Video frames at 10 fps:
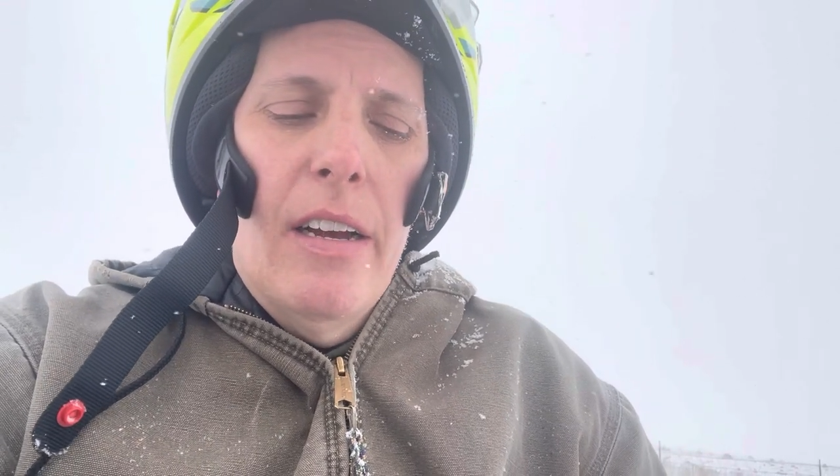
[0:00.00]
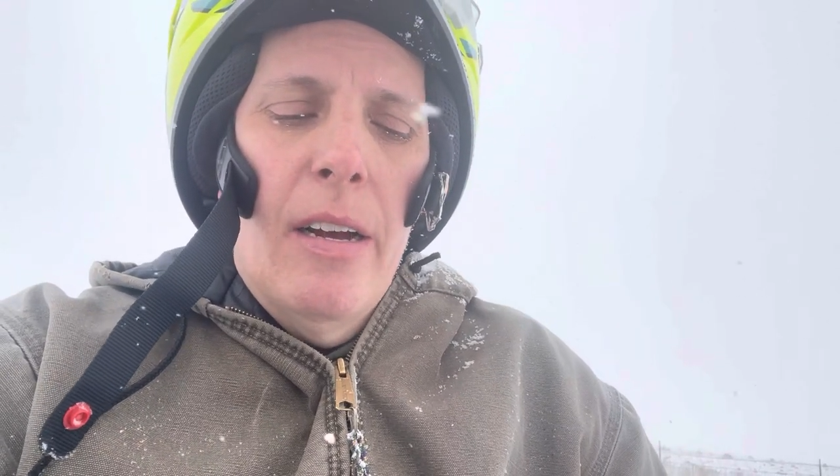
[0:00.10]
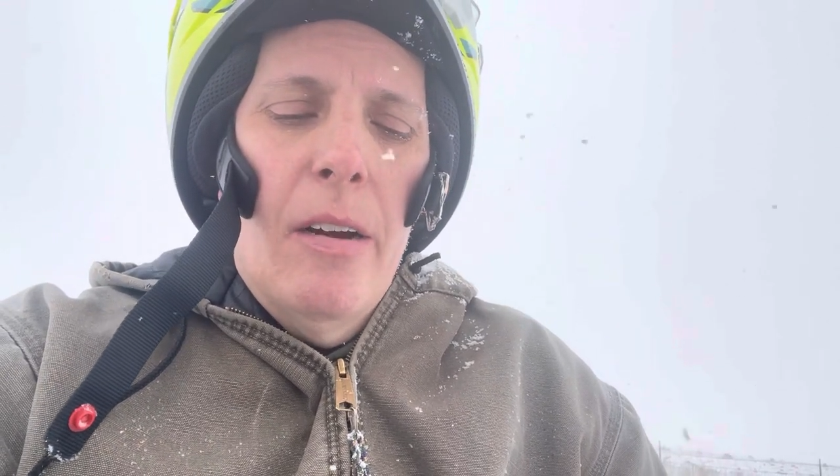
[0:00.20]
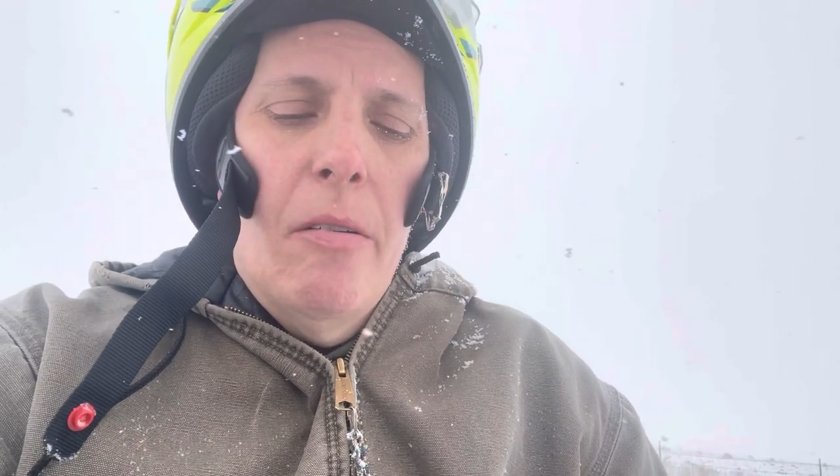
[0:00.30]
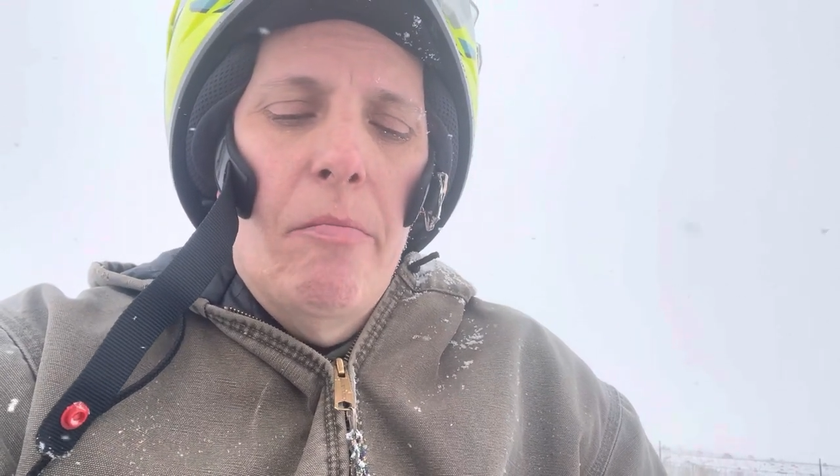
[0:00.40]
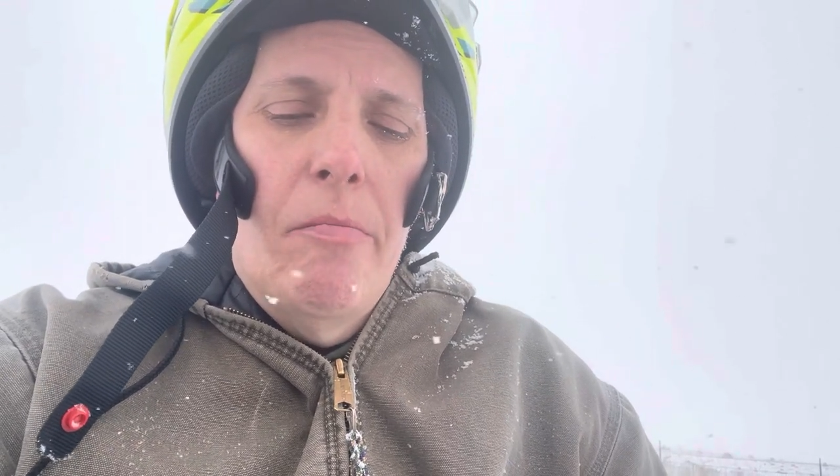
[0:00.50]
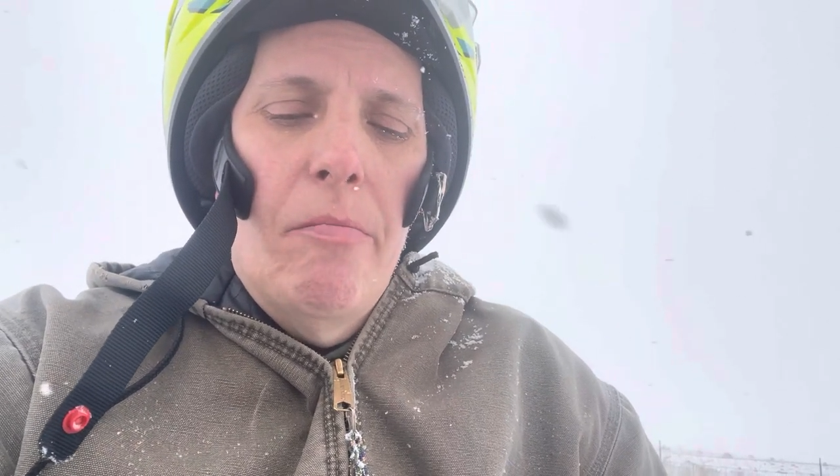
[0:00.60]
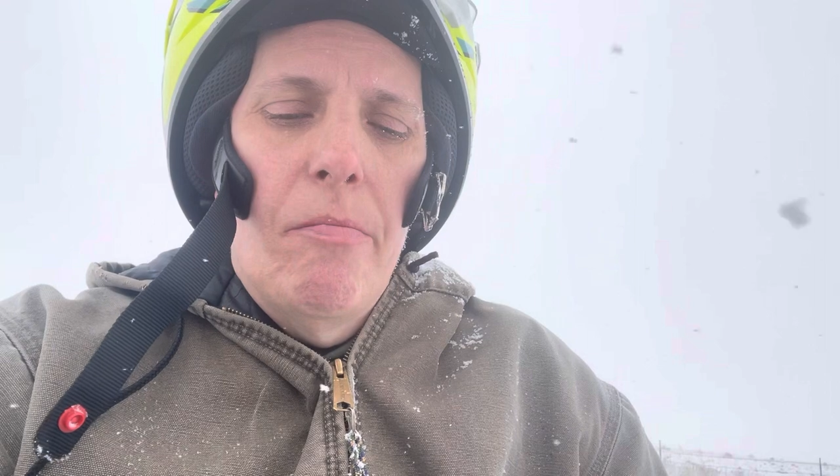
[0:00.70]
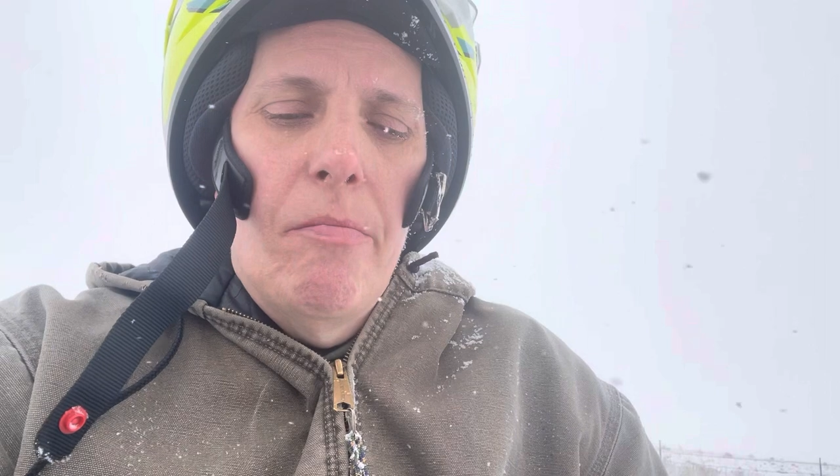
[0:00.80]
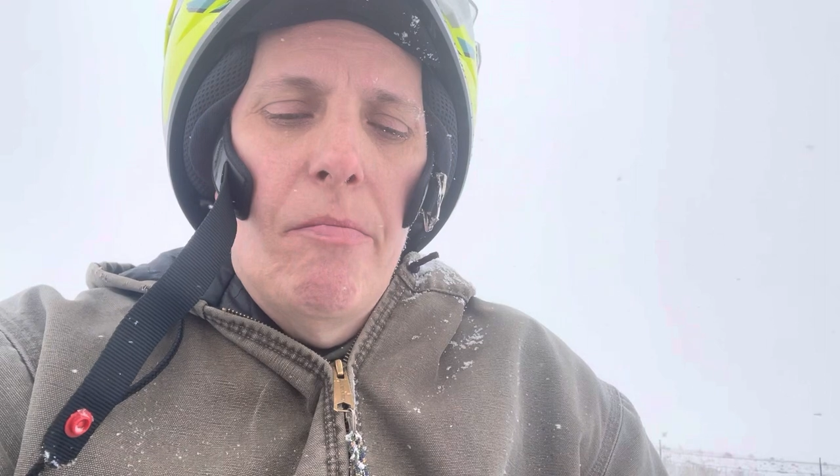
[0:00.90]
Um,
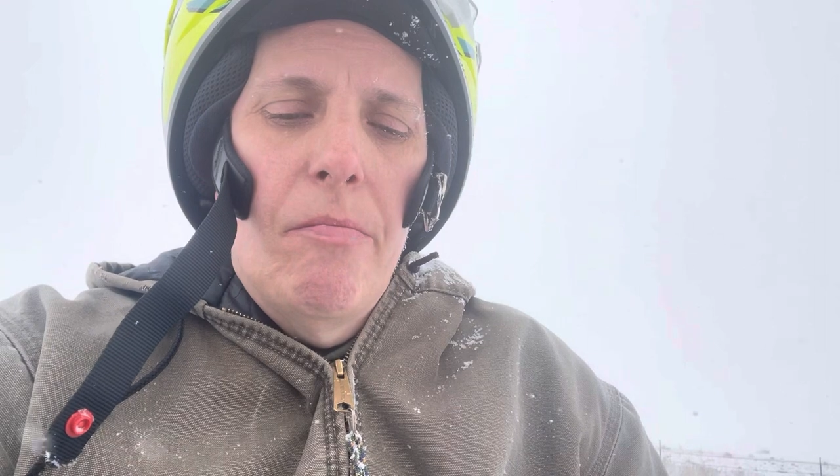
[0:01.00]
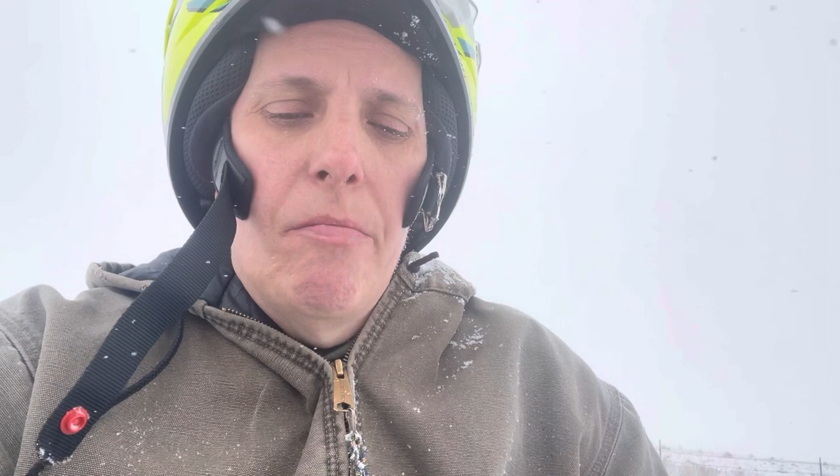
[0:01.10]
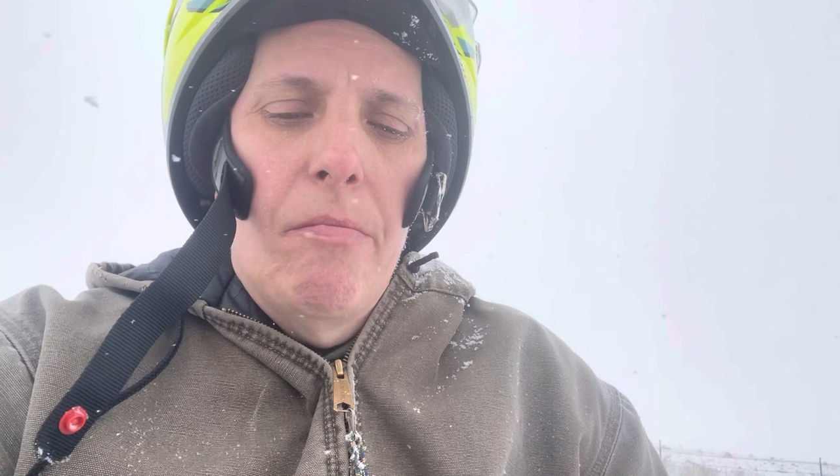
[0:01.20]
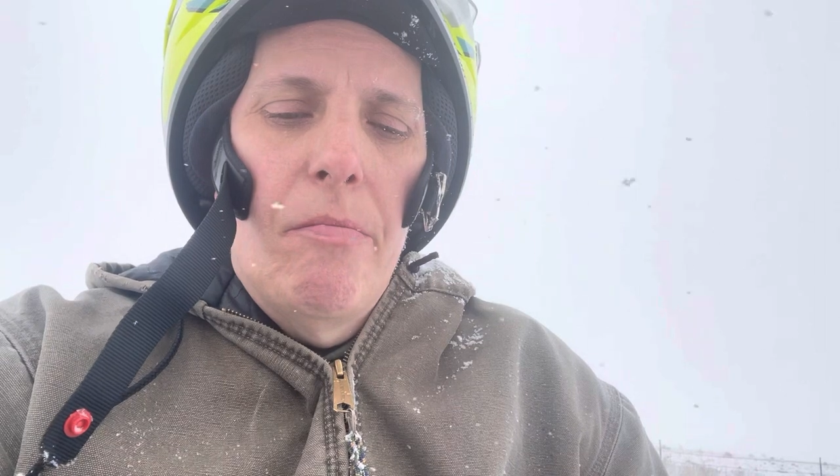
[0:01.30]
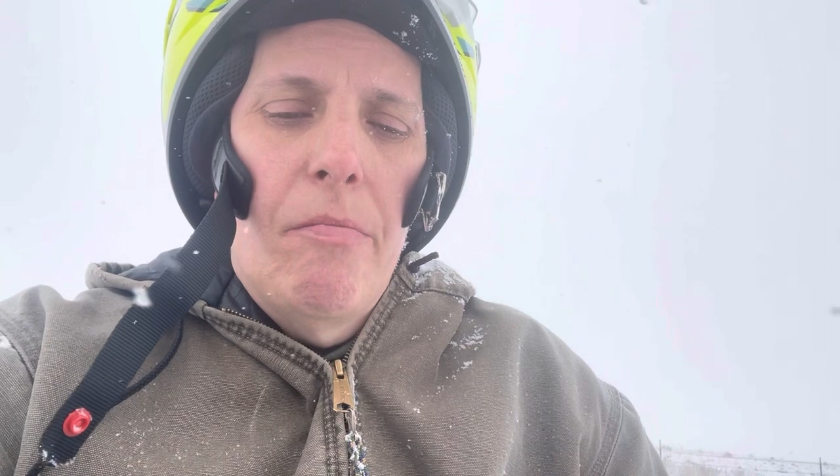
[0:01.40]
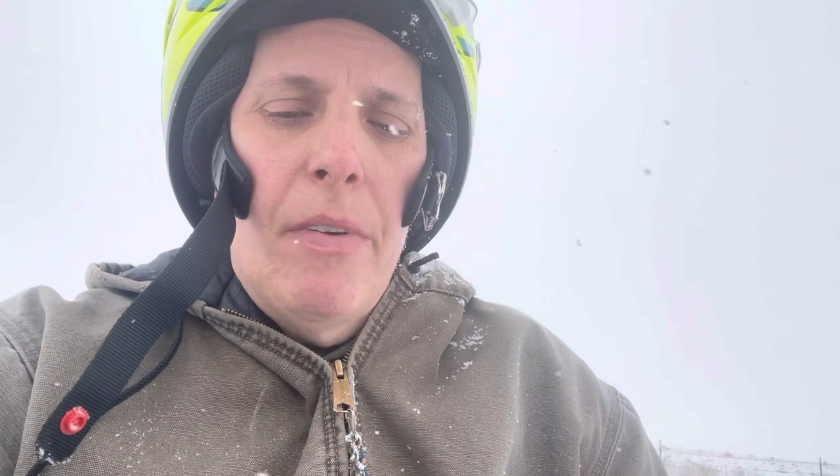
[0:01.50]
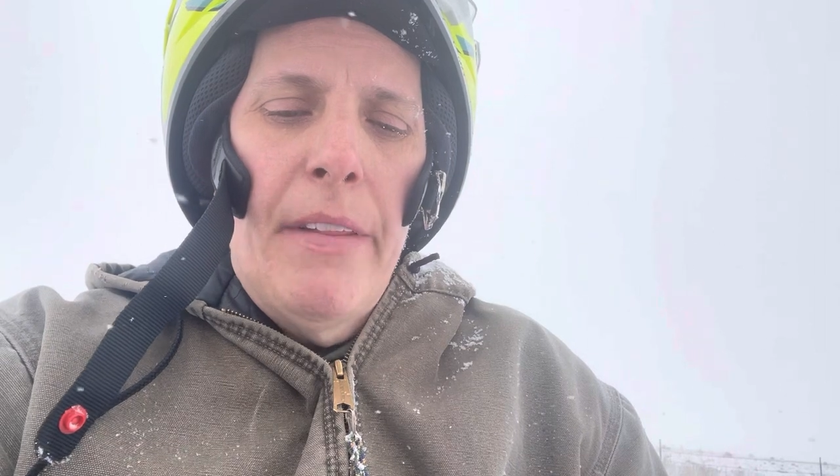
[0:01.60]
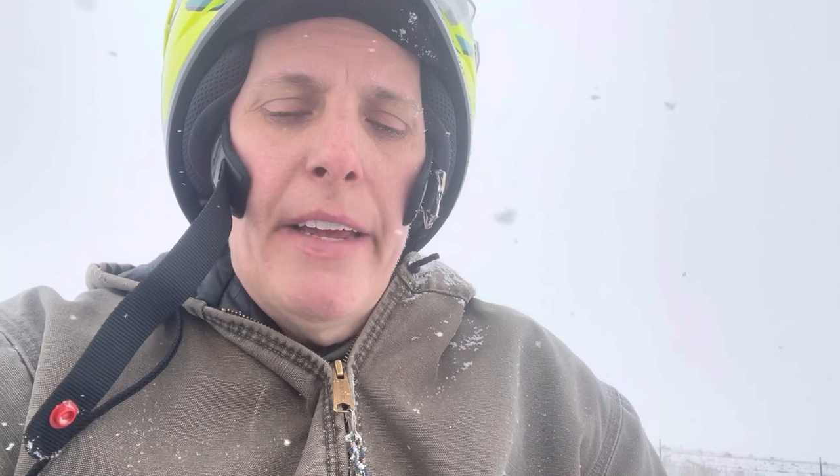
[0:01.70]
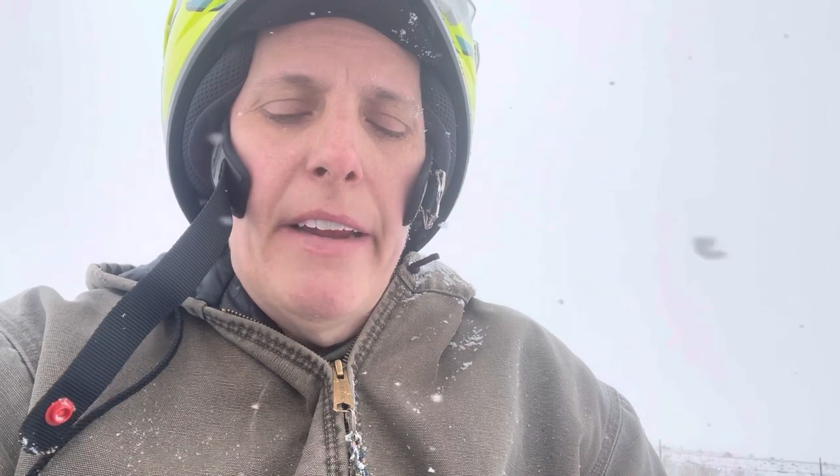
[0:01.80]
and